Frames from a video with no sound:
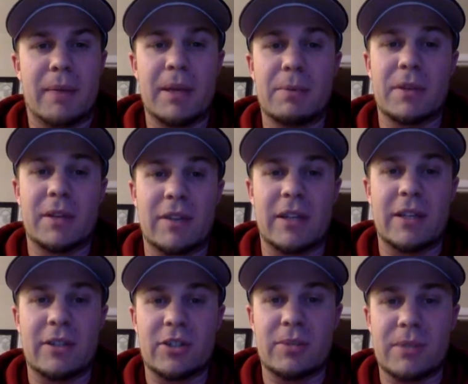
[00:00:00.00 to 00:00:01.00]
He believed that
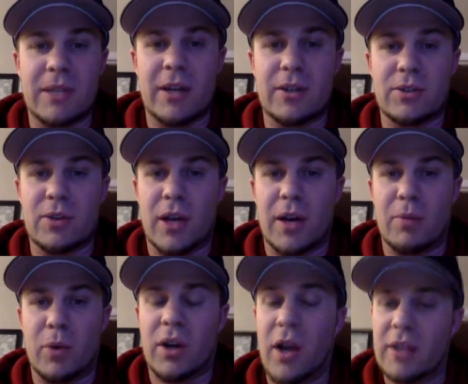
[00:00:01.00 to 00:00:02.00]
leadership styles
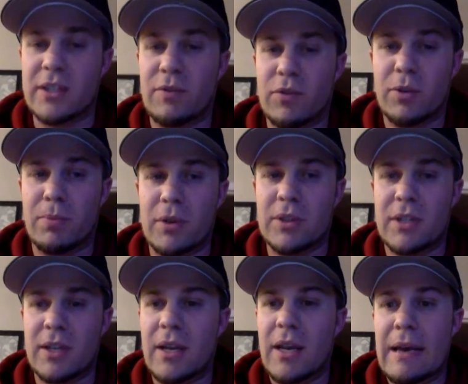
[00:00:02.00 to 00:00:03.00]
were constant for a
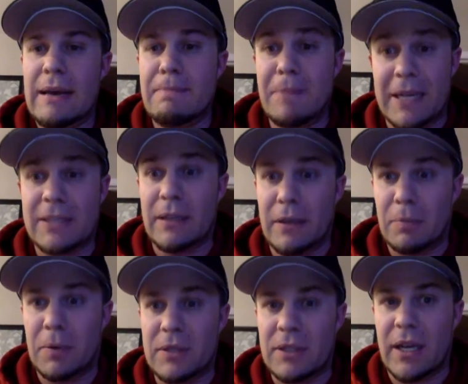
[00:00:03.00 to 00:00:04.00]
person based on their
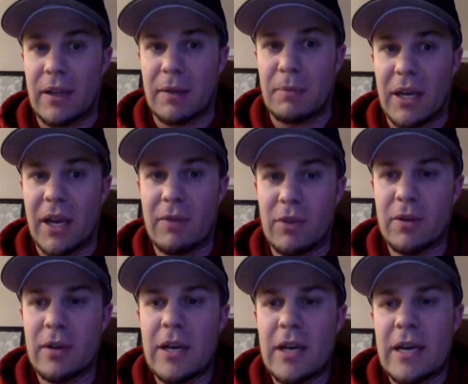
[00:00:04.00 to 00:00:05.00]
personality and behavior,